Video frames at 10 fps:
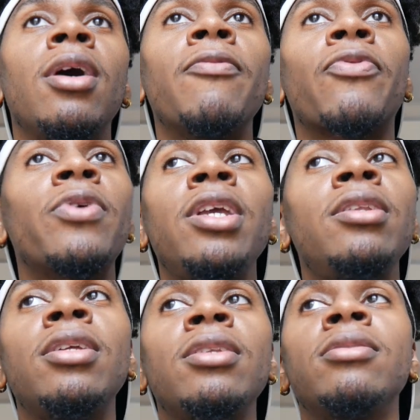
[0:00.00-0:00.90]
I'm free
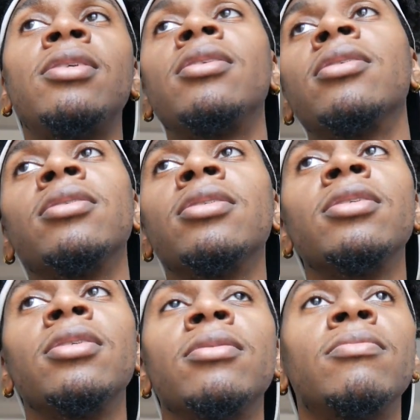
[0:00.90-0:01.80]
than than a
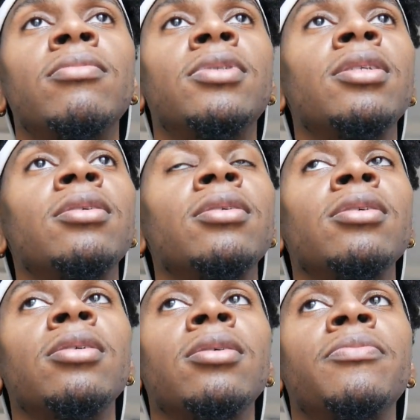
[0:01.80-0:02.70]
uh than a
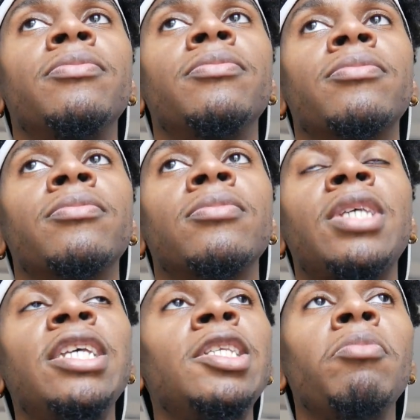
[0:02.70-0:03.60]
uh
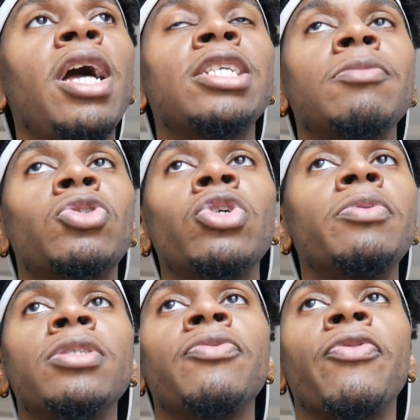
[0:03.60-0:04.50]
tasty black
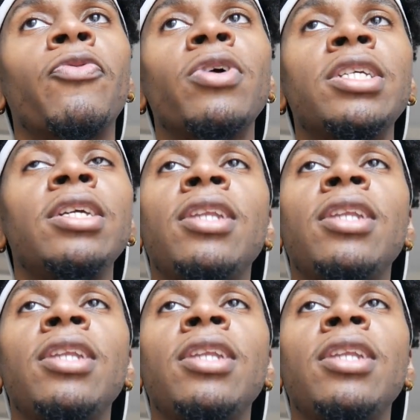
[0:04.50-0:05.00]
subscription for 14